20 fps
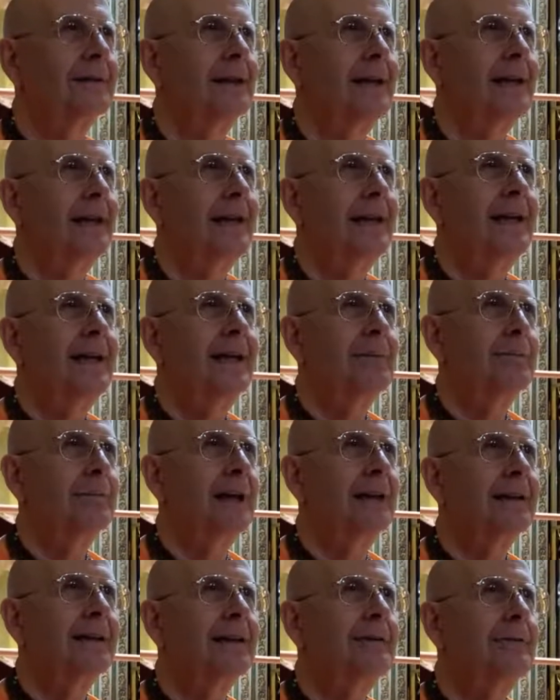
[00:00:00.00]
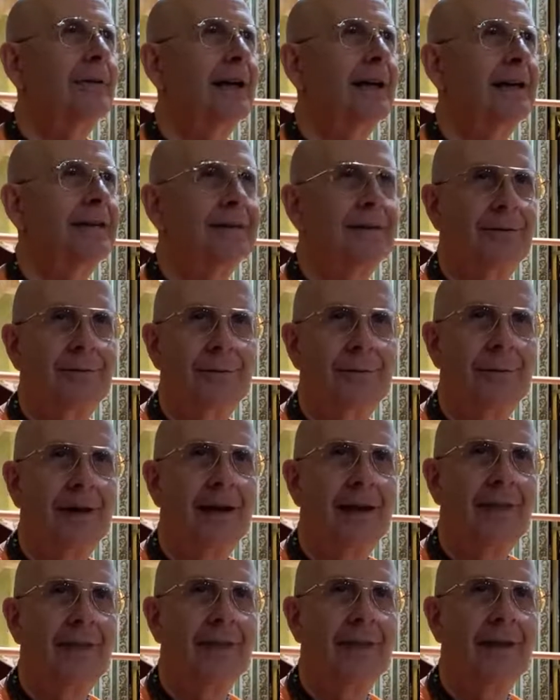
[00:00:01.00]
King Bhagirath
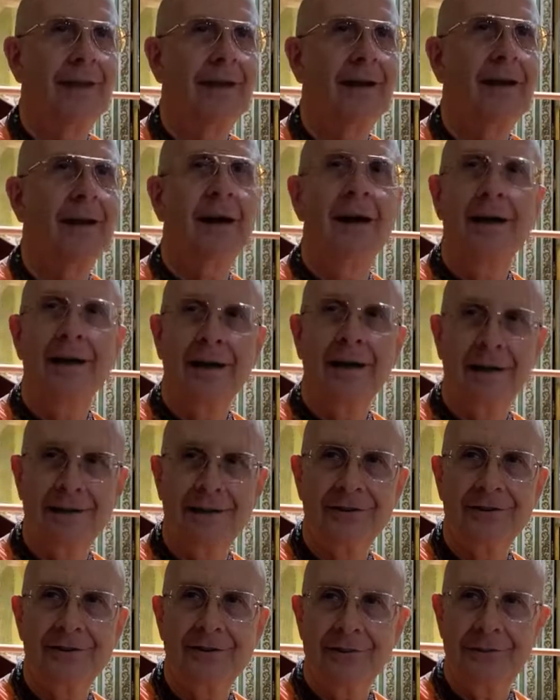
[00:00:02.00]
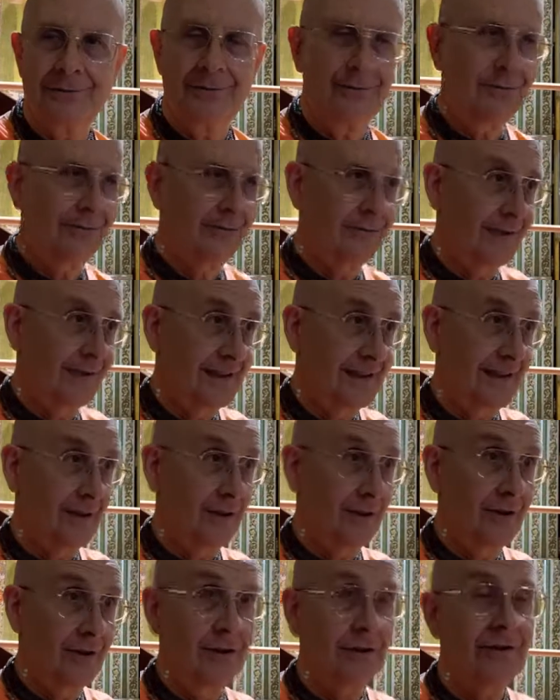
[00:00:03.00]
brought the Ganga to the
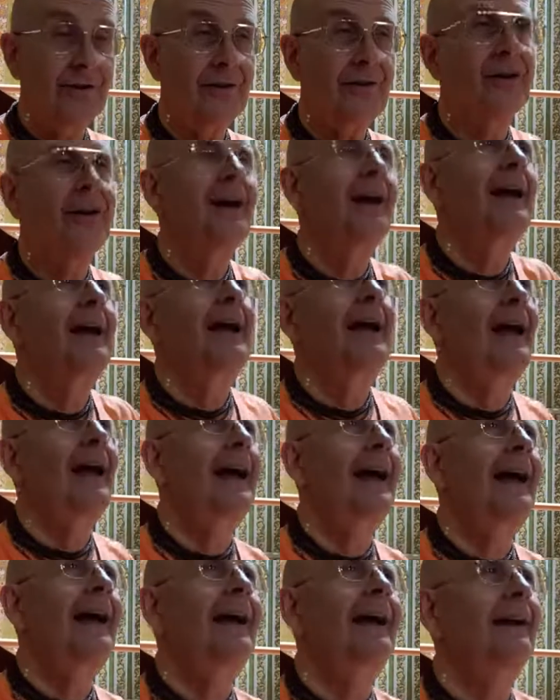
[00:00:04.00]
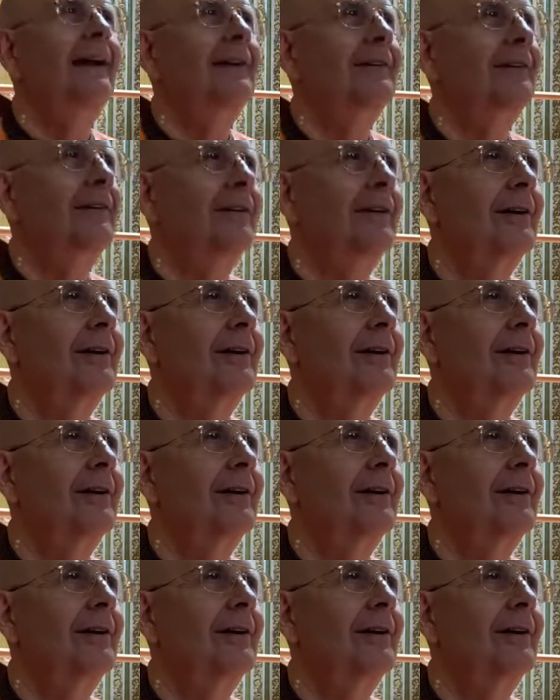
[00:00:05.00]
earth. And the